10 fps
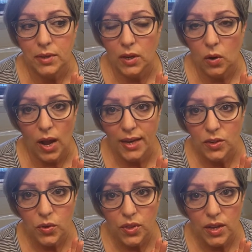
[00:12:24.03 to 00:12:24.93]
you know, I
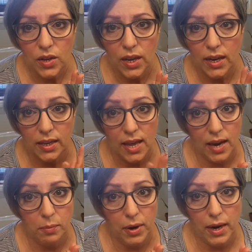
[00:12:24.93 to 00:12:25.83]
do think you get a
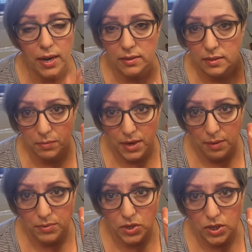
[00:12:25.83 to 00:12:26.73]
lot of breakouts
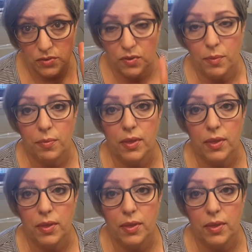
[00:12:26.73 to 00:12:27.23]
sometimes just from